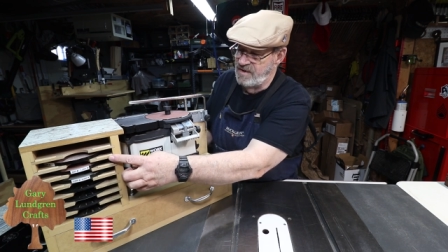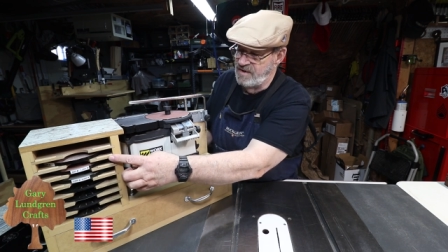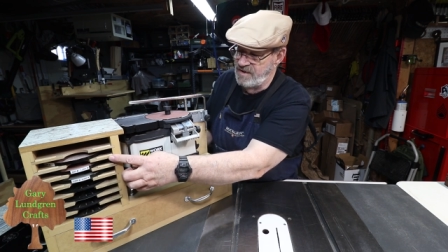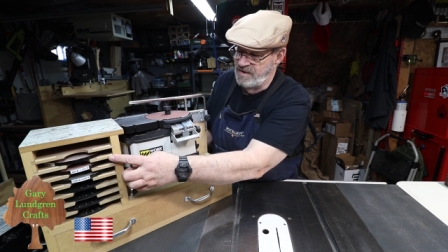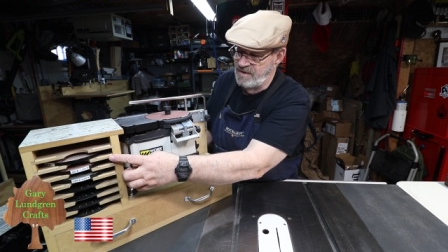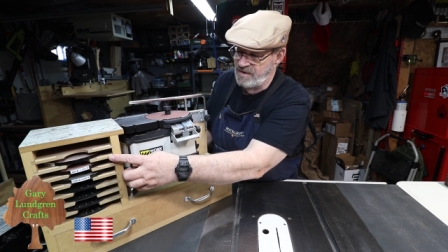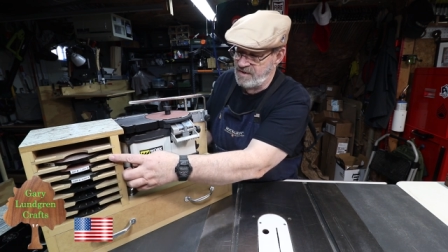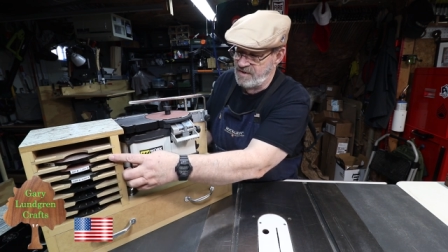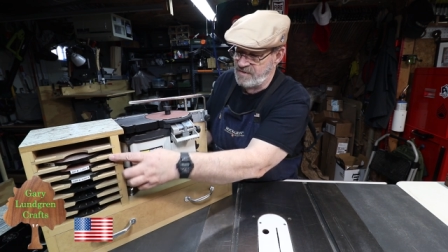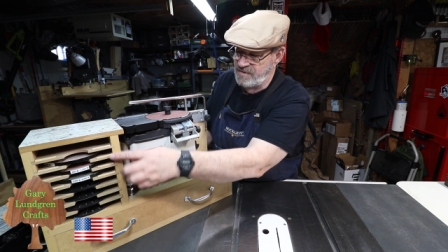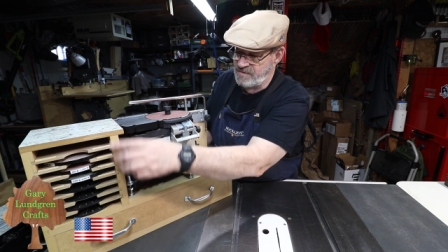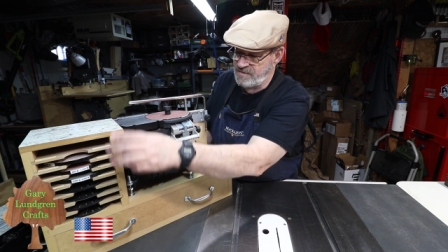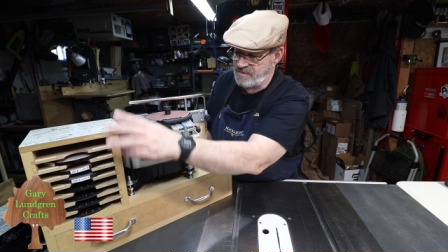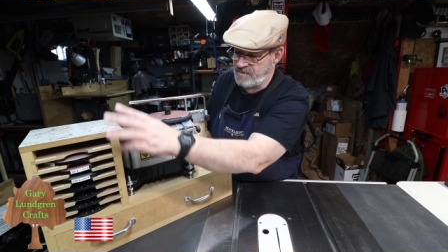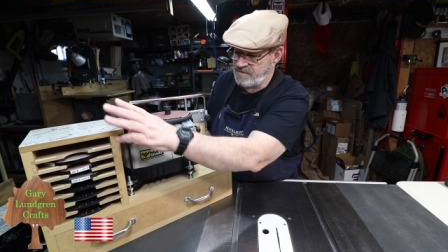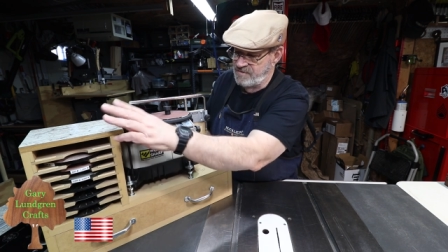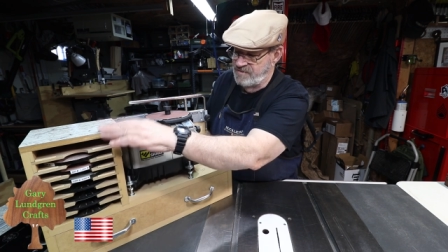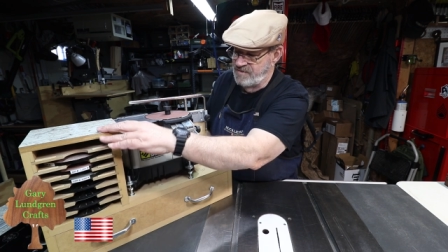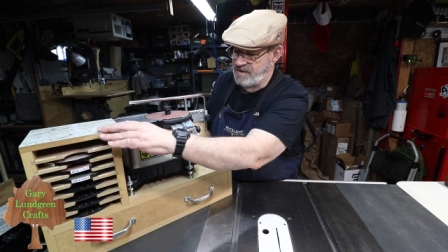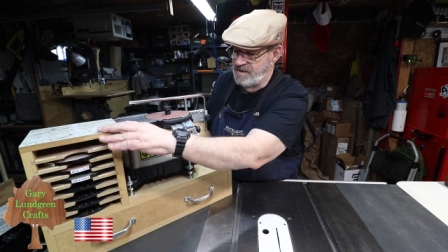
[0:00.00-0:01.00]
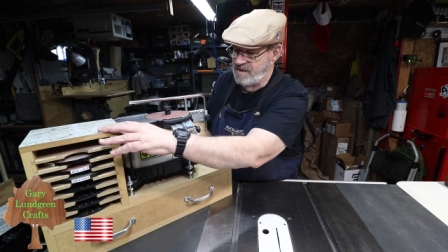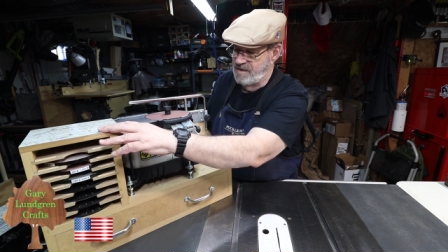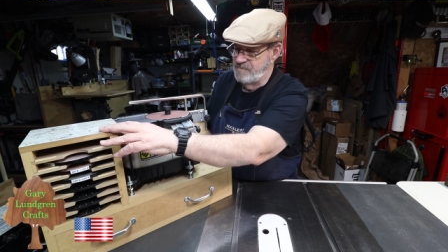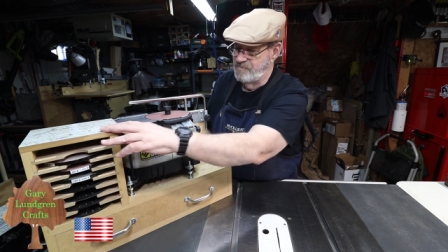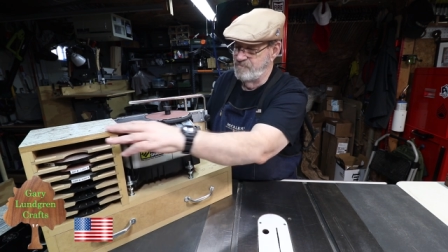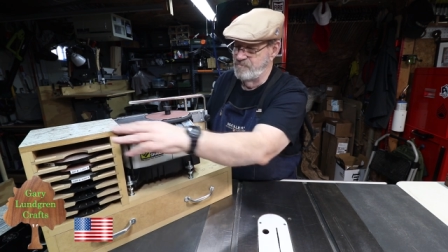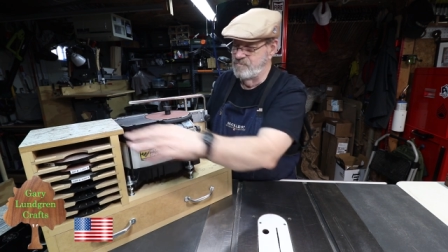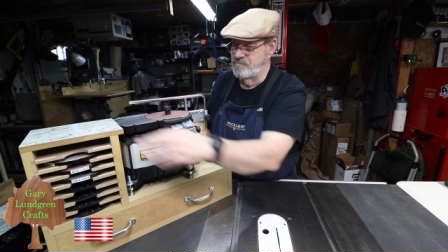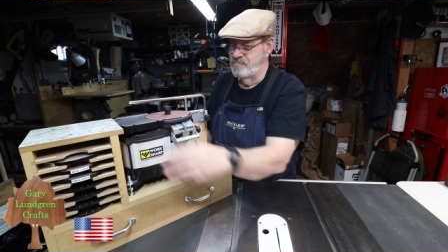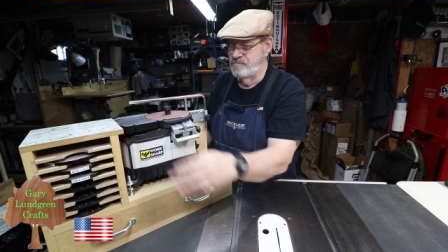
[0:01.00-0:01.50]
and top.
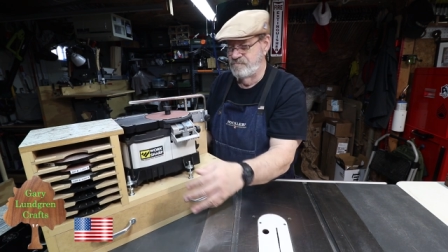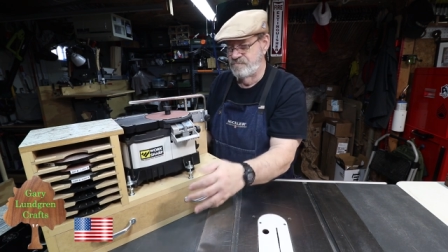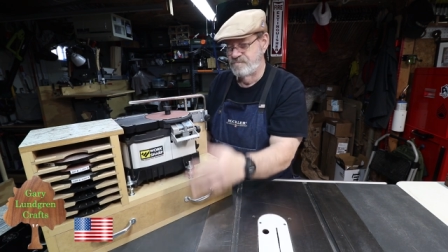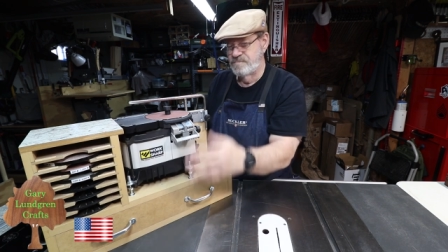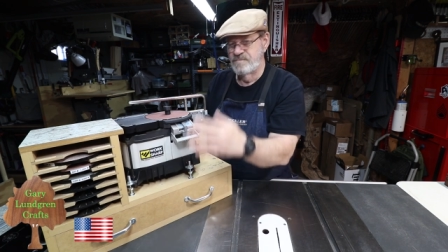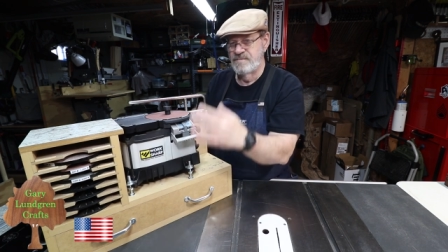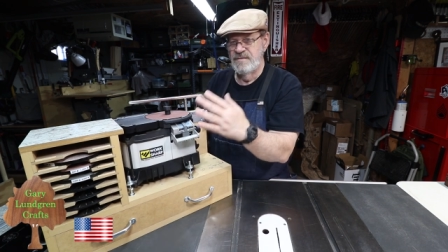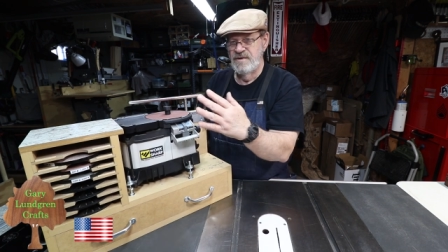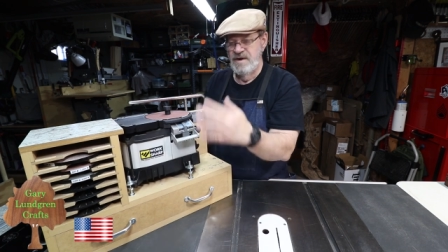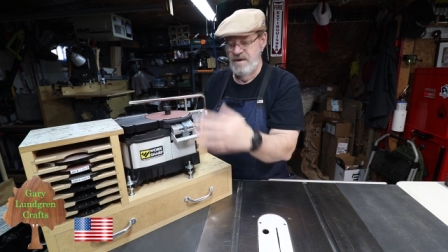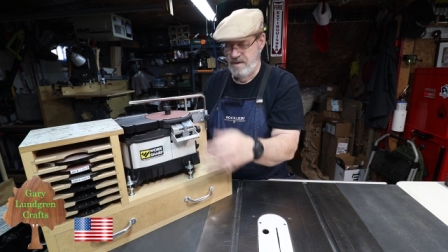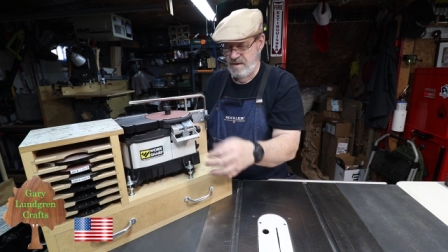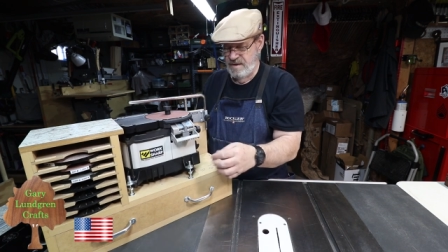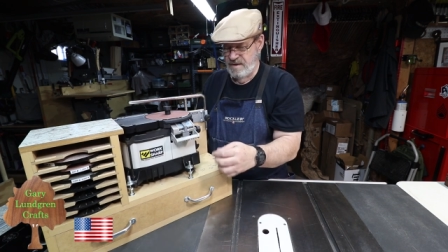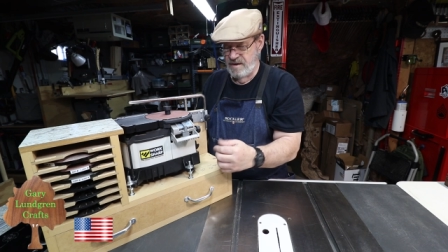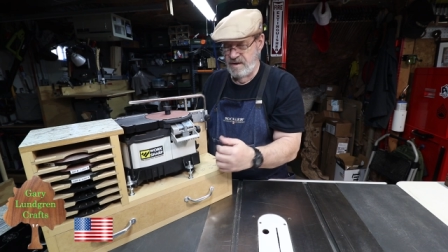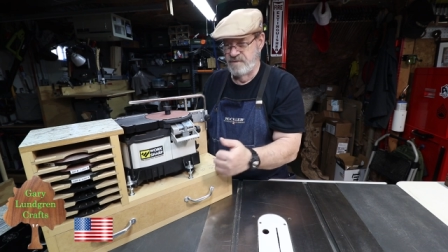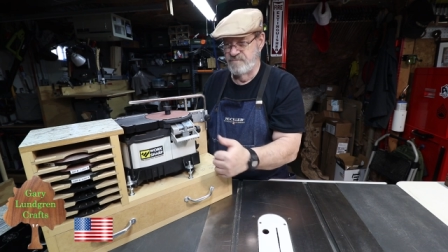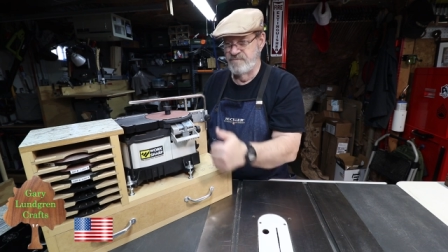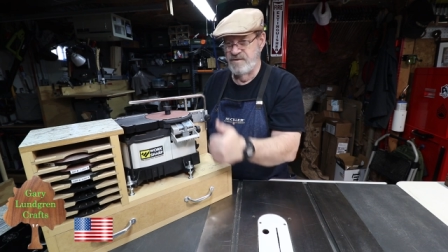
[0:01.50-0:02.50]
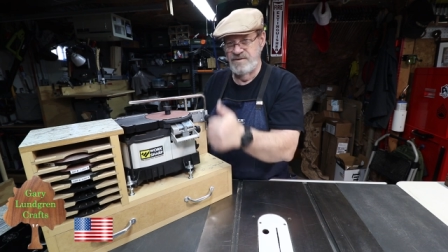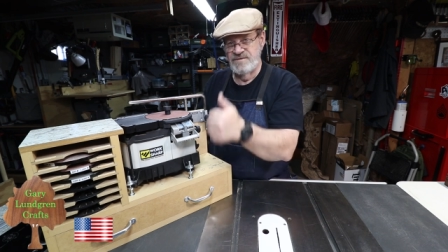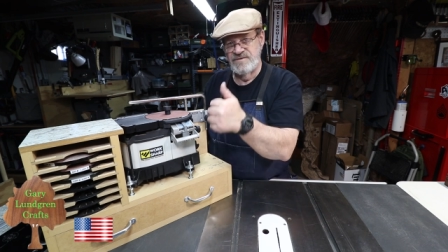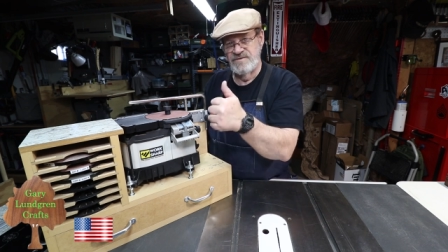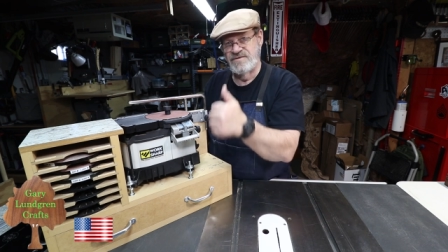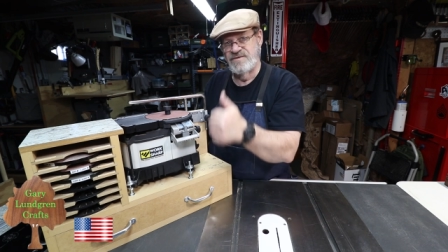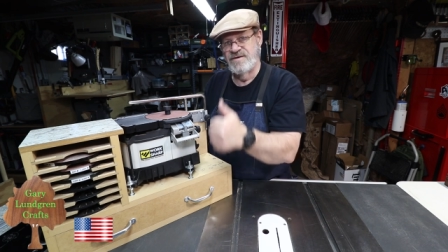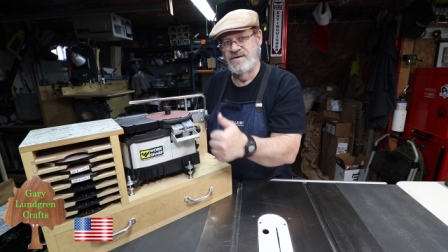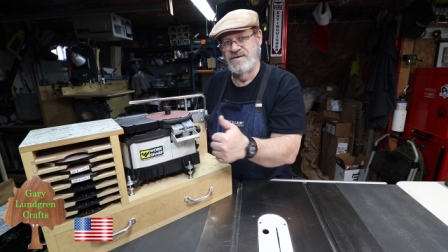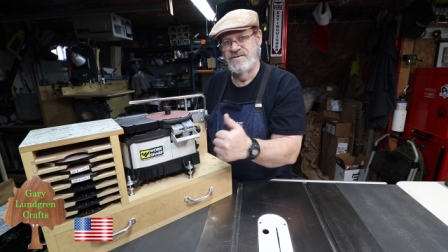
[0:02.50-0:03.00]
That
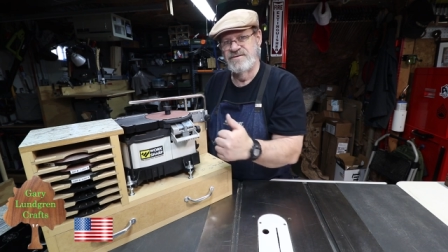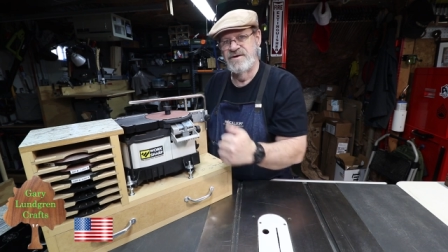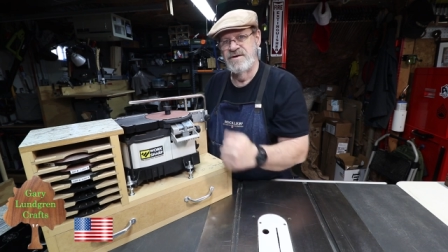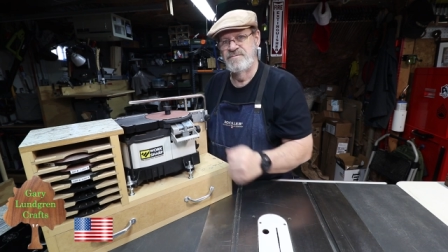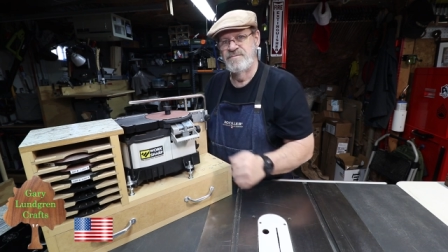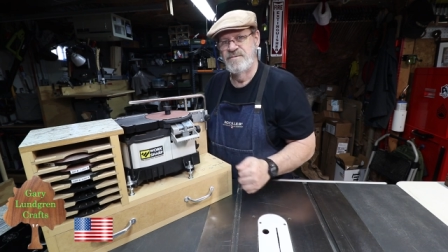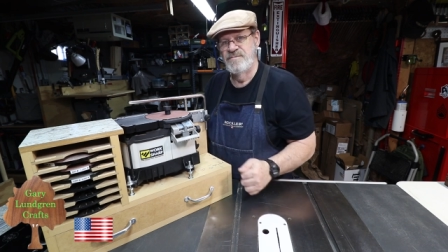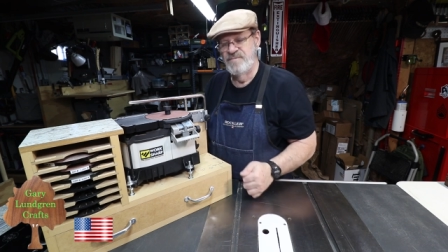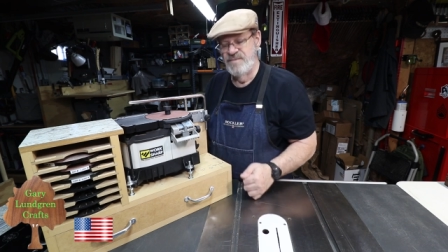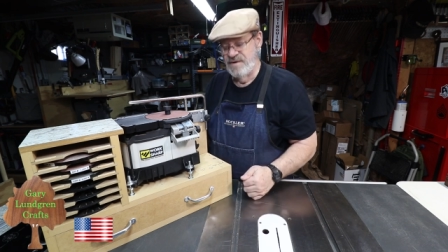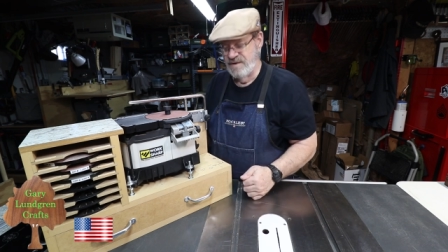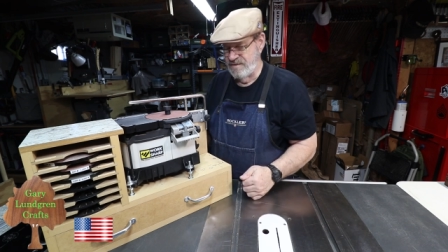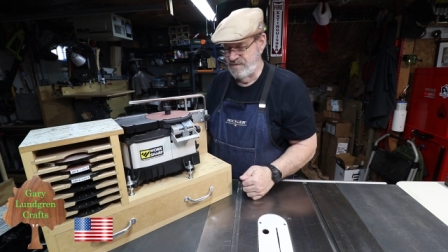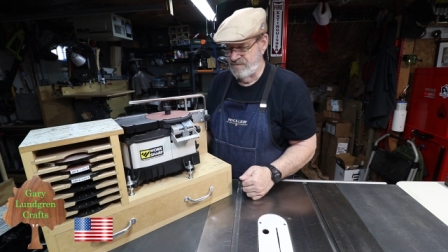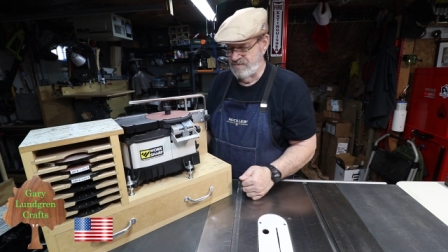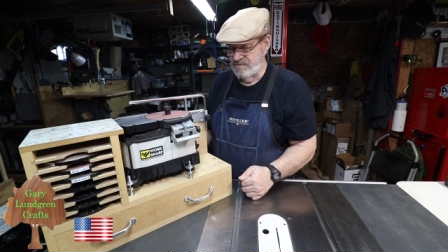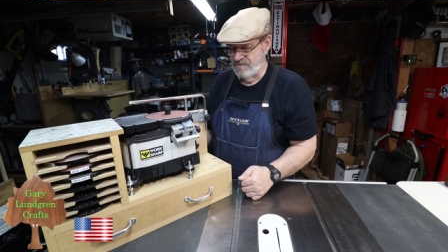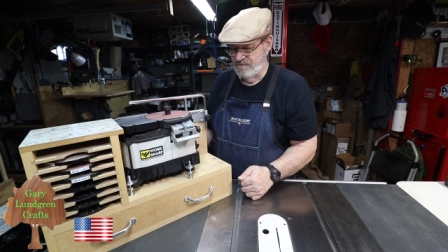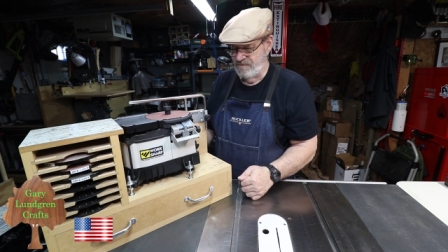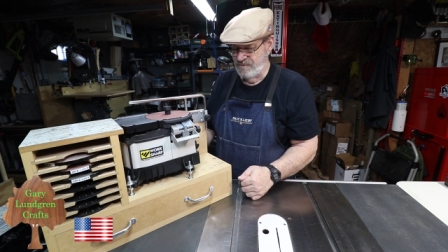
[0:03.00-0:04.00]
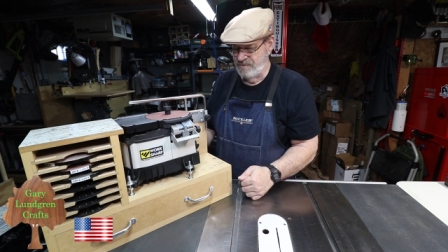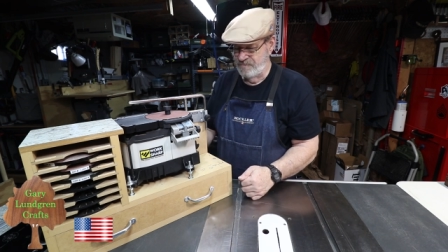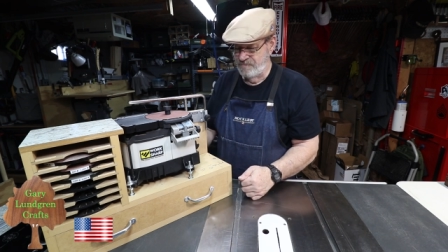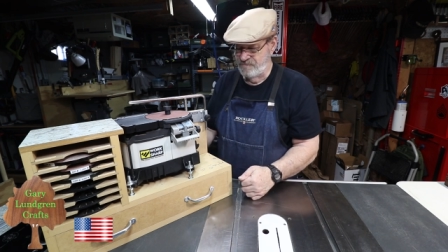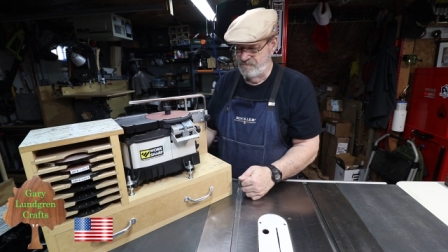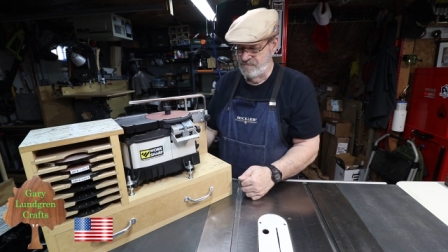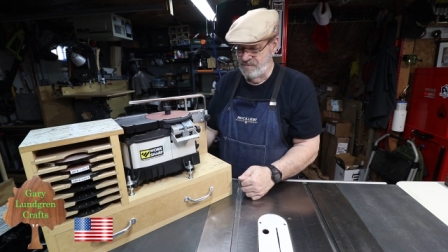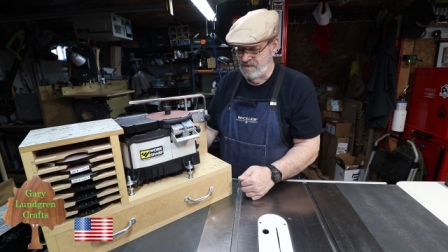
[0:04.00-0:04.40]
raises things up a bit. So,